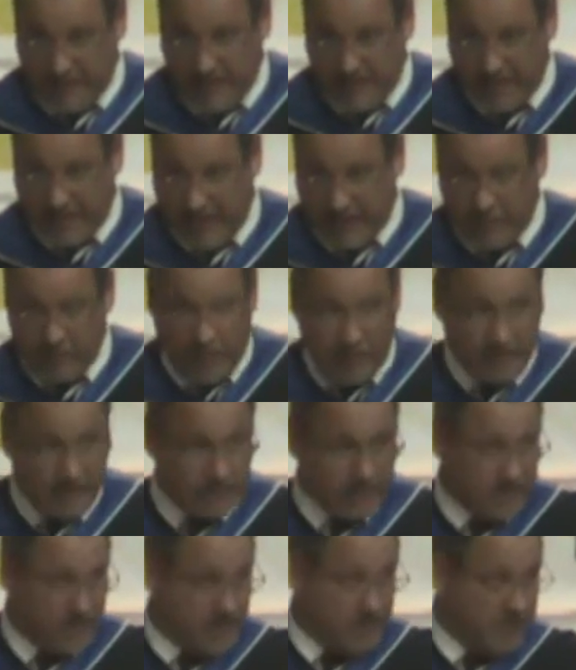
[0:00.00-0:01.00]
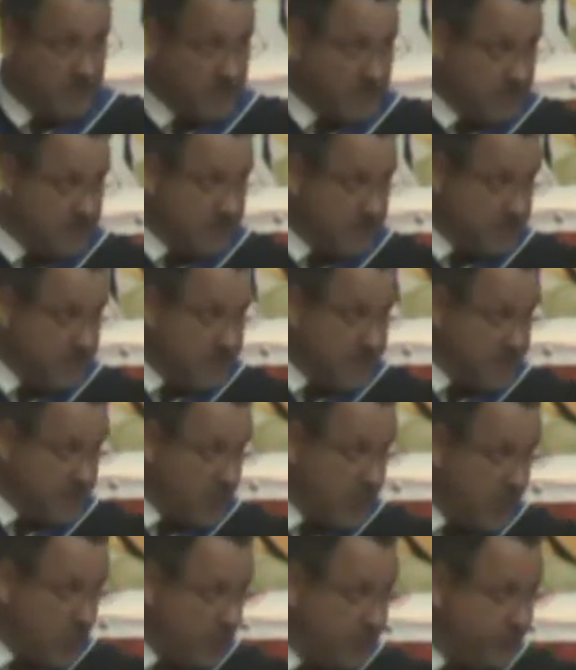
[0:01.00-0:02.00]
and they have all
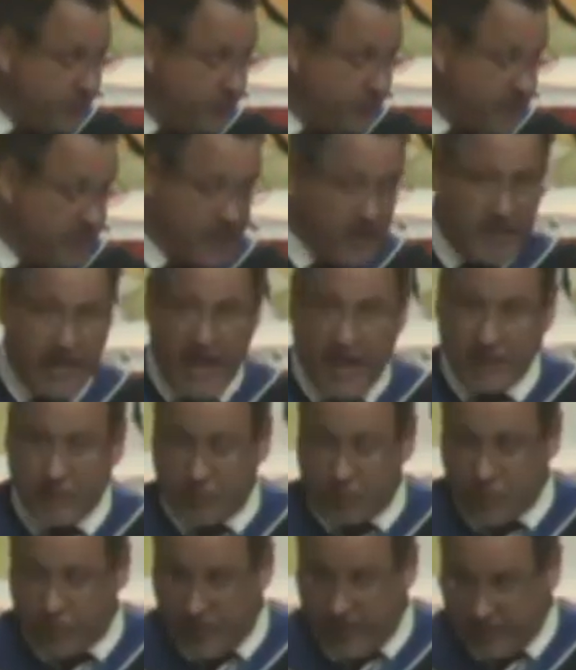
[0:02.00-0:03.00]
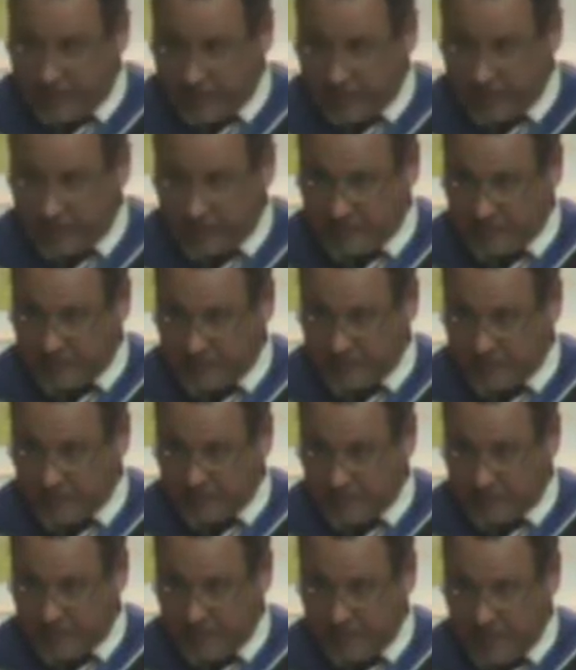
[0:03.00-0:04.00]
the hopes and aspirations
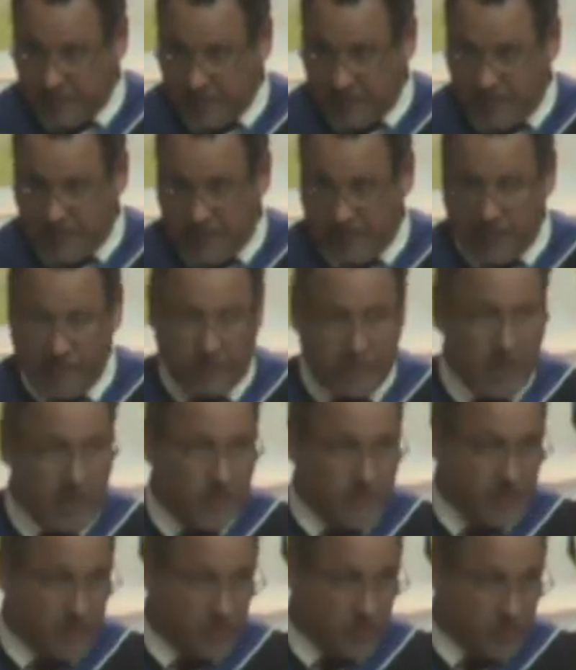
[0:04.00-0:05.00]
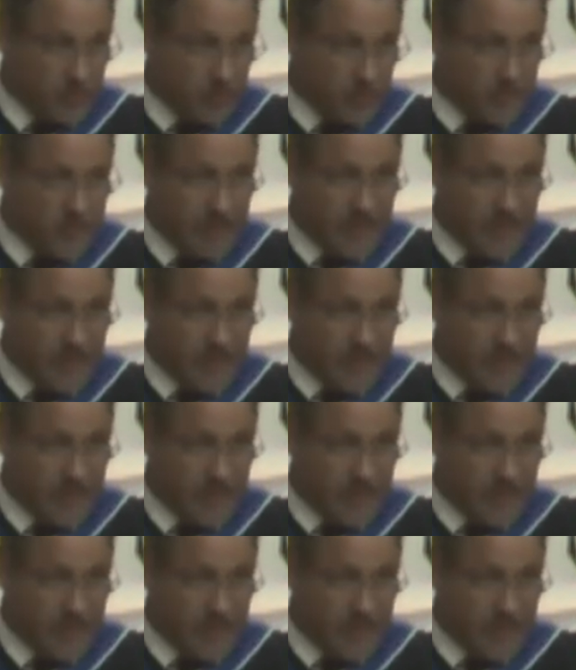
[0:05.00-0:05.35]
that are coming true